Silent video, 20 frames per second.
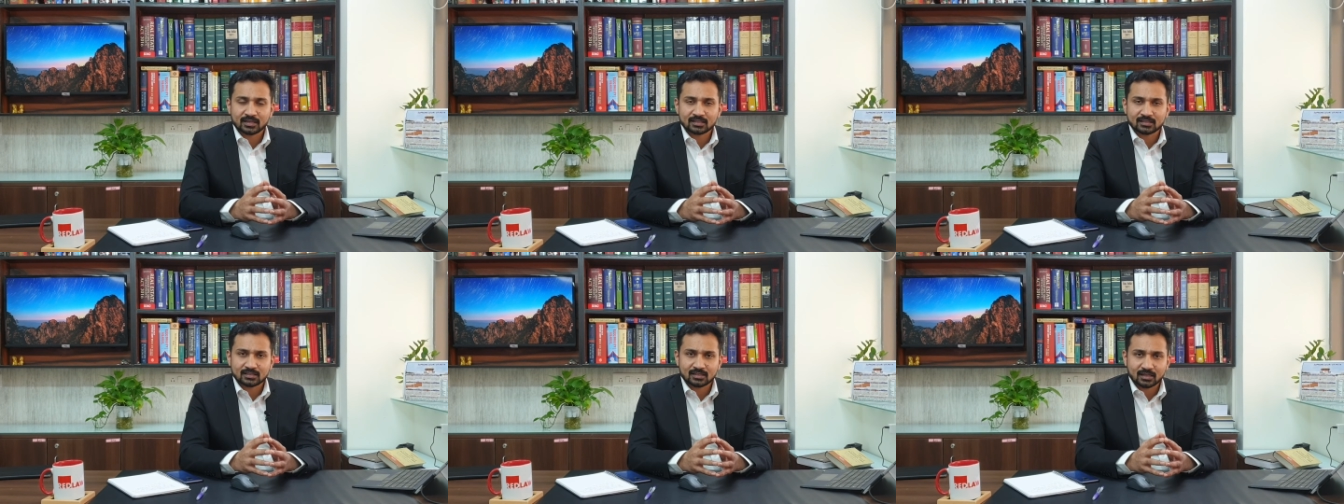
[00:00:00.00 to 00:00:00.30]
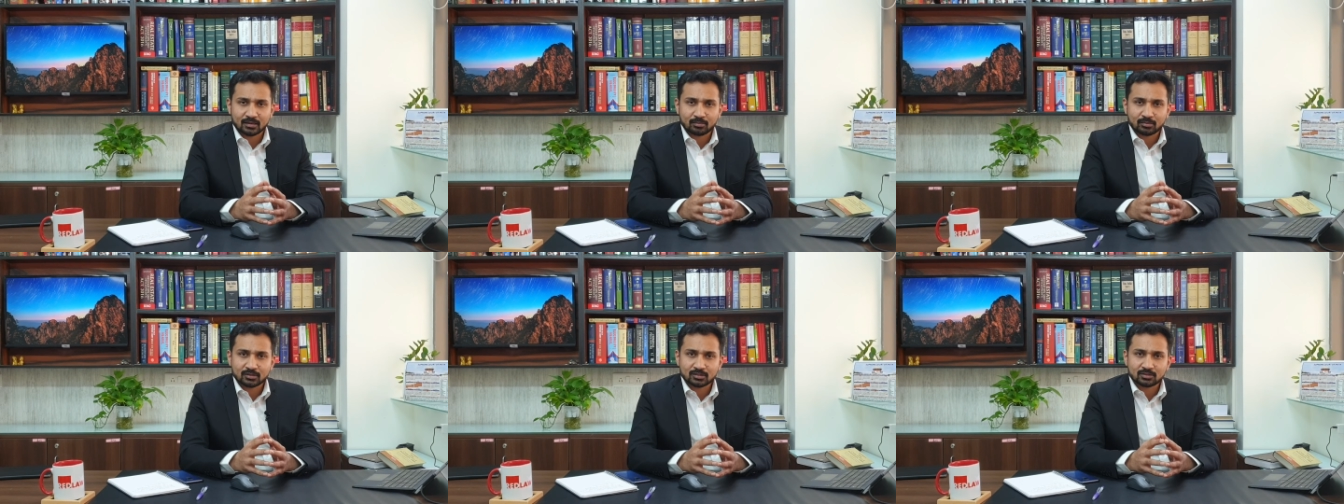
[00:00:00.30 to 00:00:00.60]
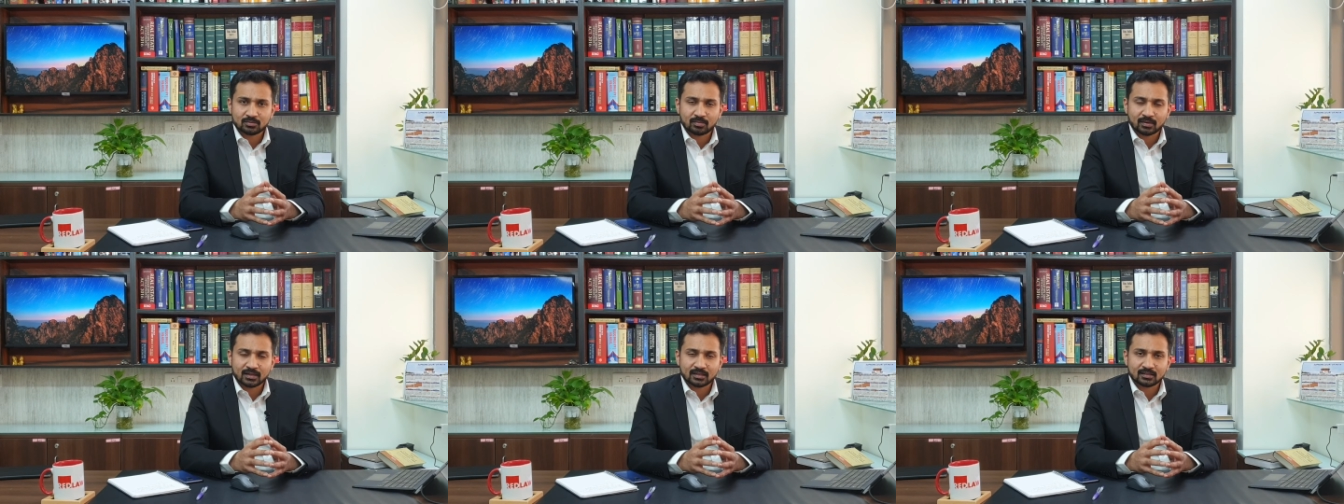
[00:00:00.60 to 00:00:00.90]

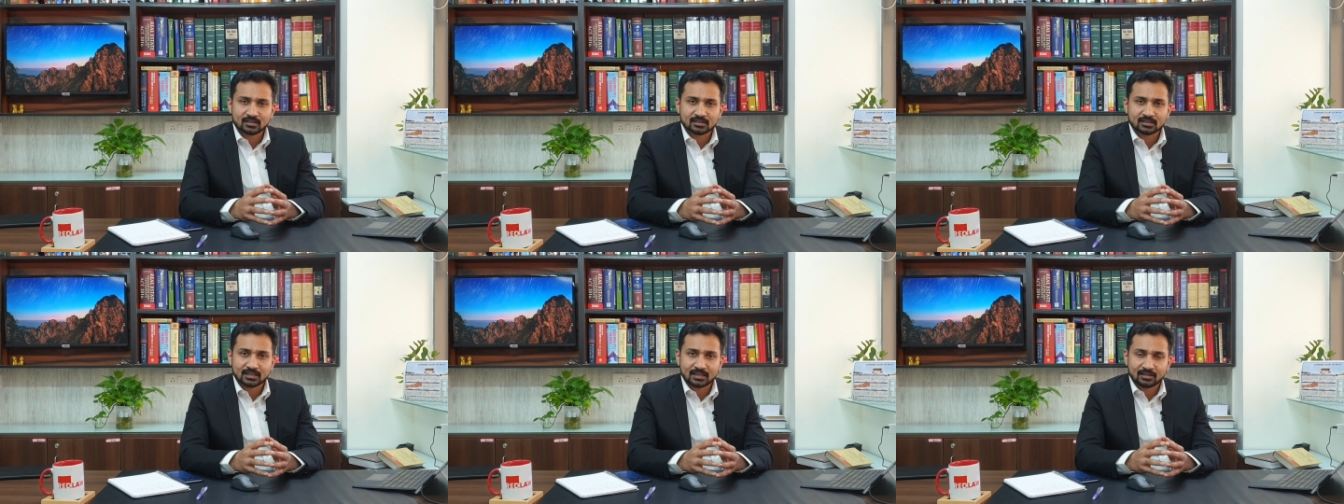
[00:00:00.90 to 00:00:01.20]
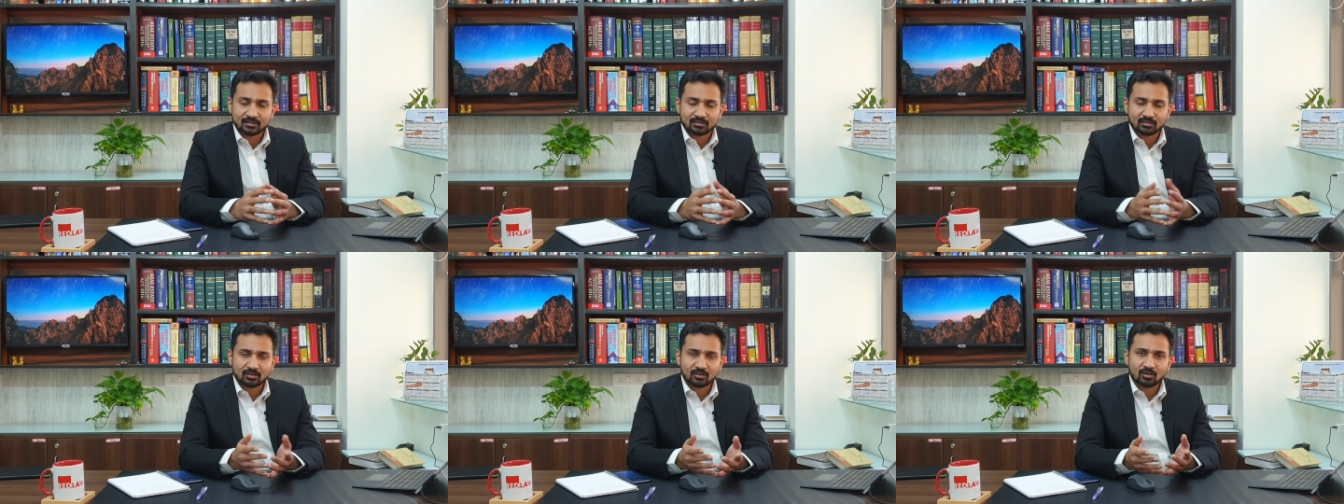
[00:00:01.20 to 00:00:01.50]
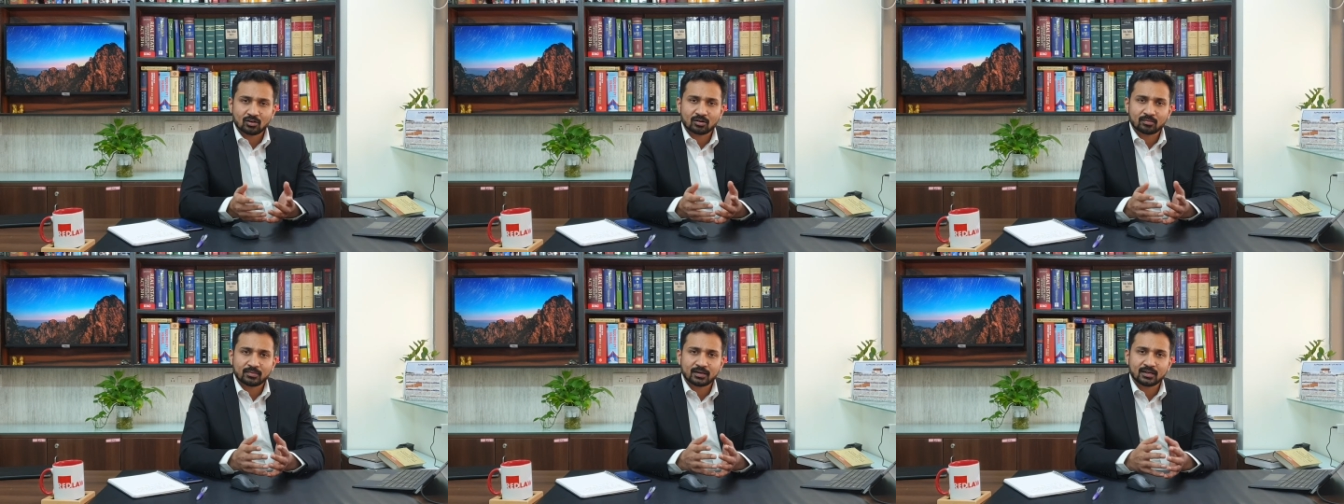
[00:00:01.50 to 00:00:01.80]
established by the central
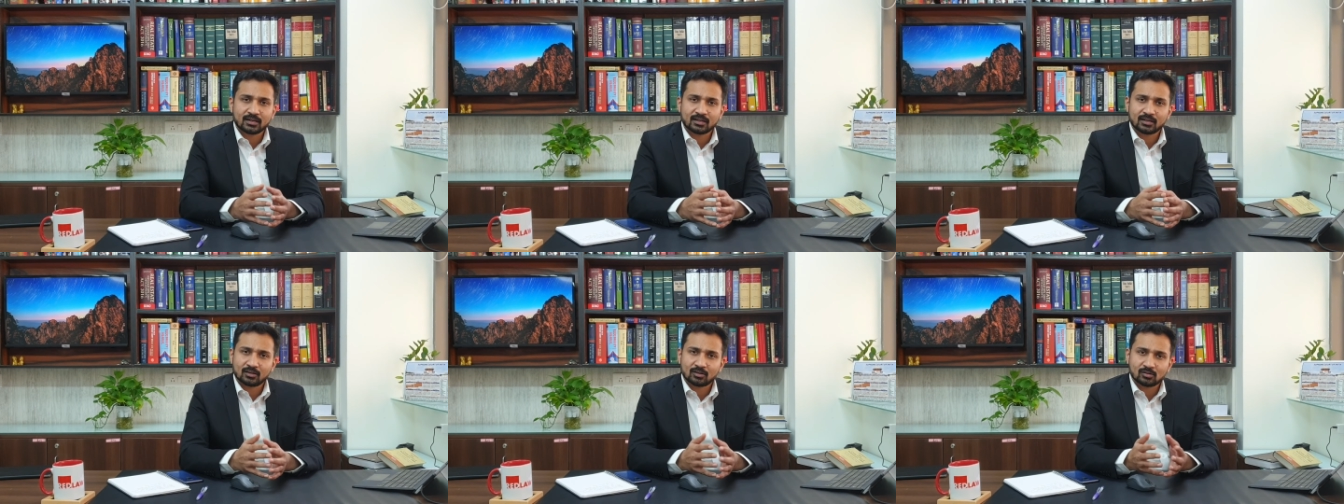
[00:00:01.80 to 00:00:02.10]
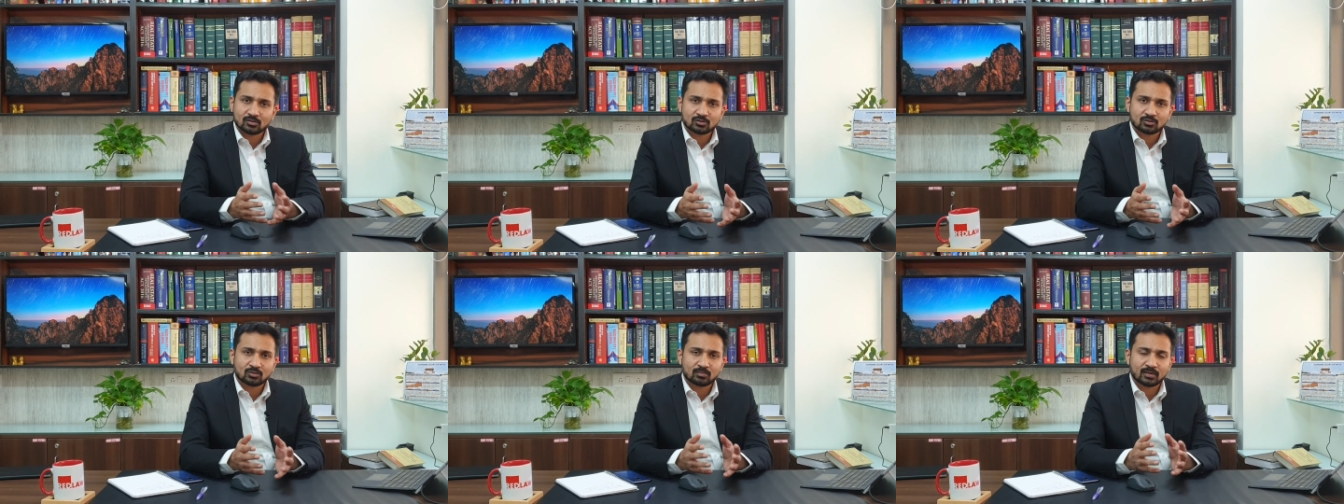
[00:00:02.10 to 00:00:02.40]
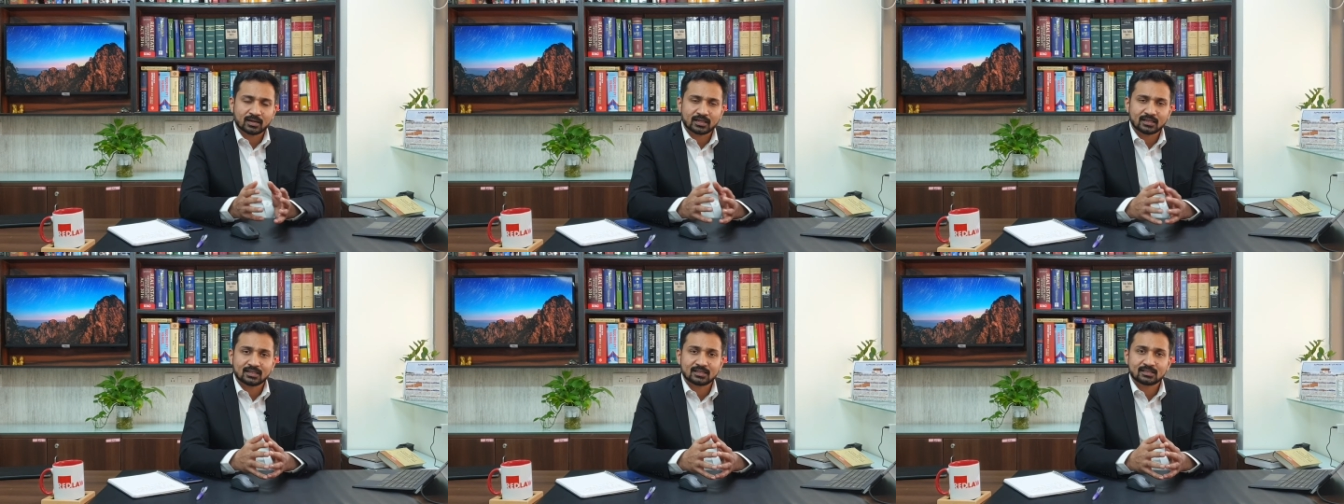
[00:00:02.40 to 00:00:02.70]
government and also
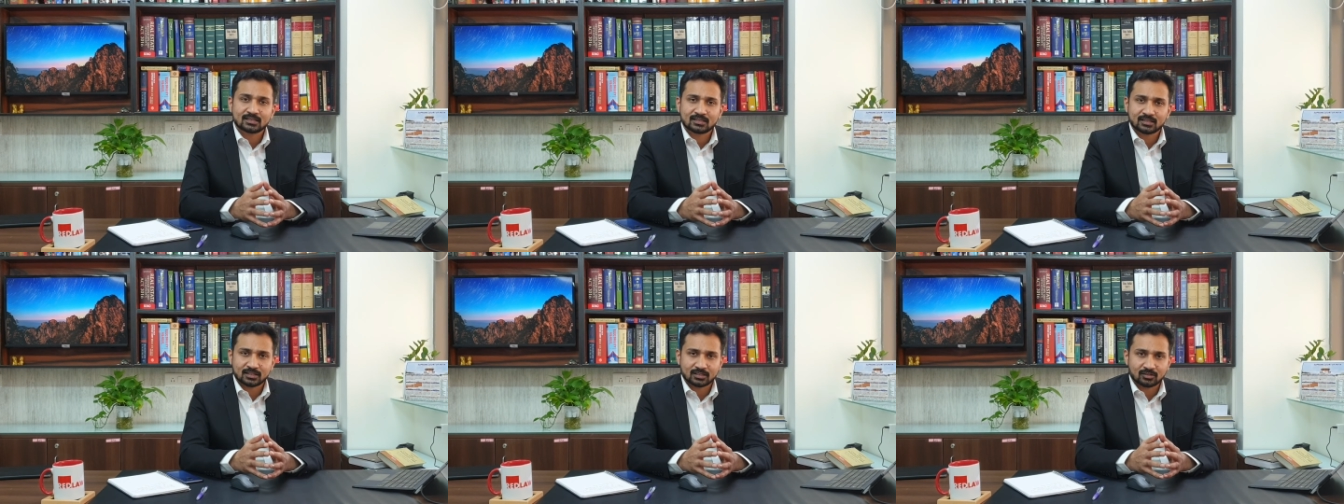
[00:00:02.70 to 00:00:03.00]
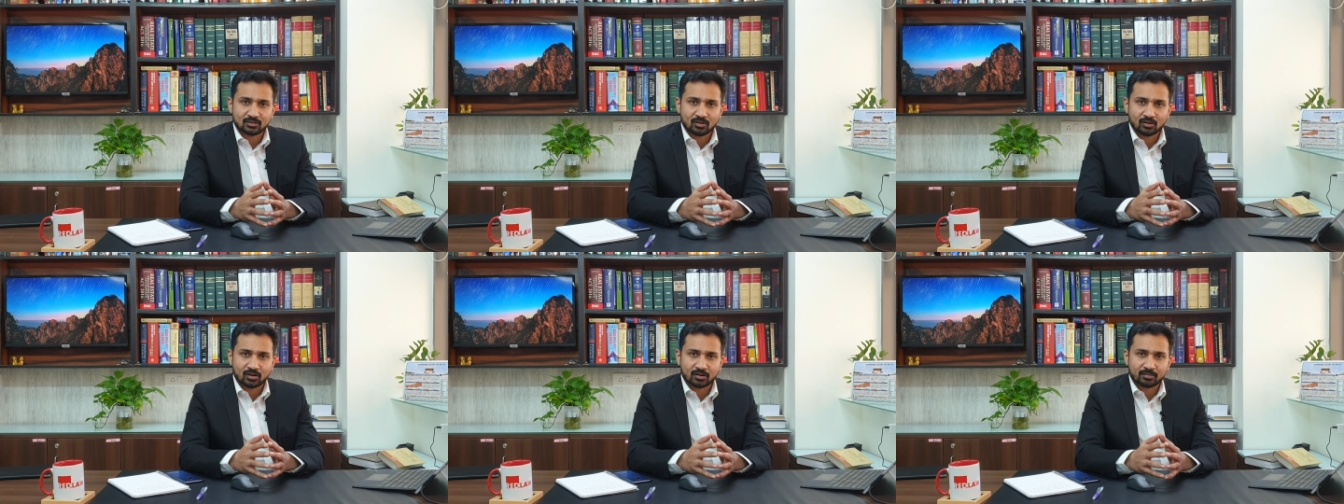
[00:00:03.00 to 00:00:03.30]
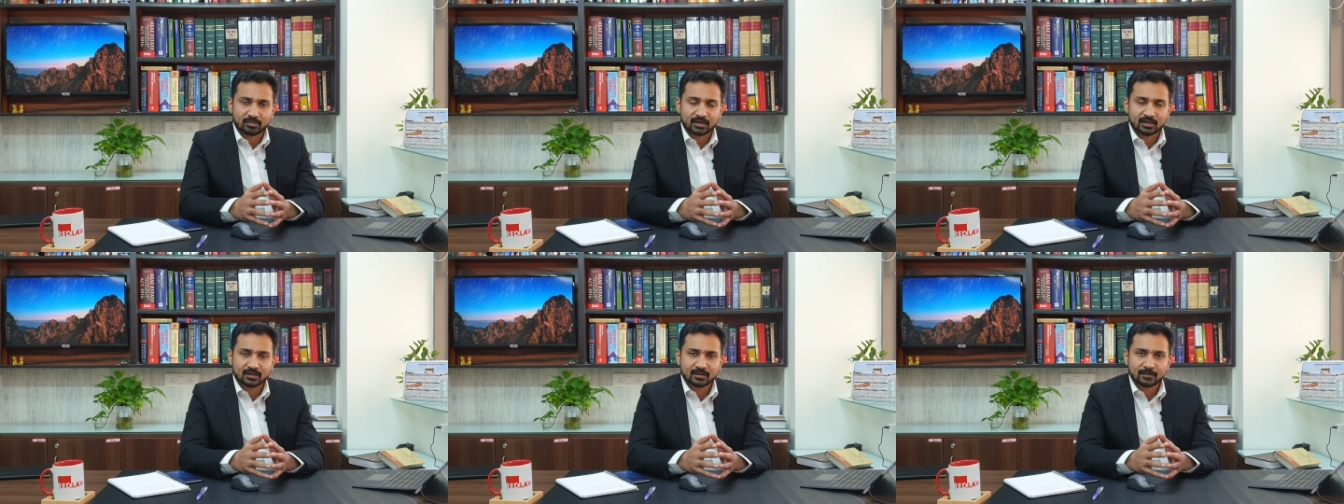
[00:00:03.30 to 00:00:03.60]
by the state
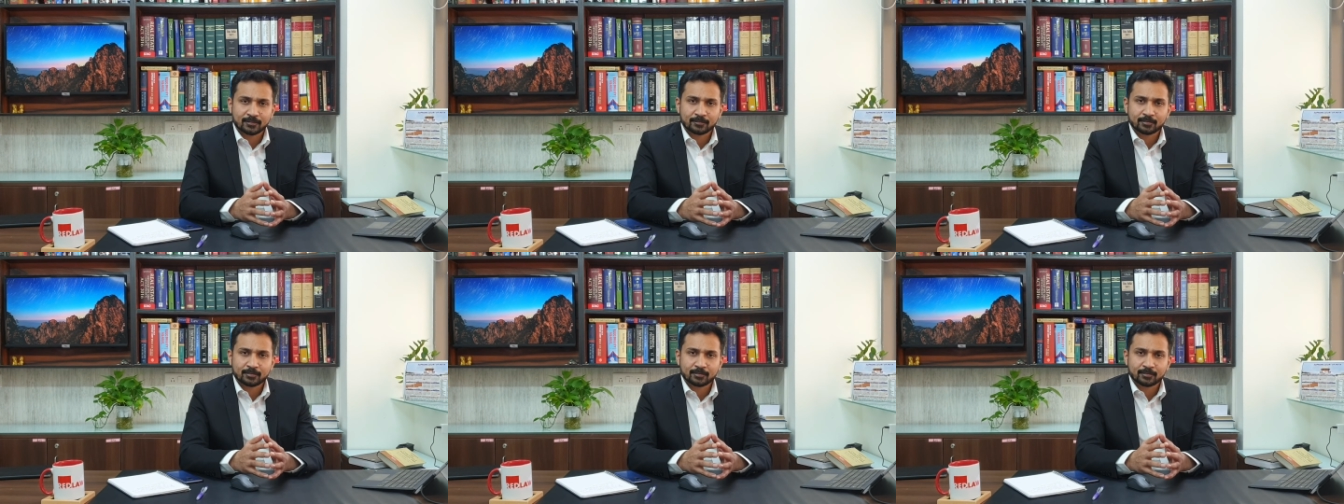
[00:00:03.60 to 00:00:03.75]
government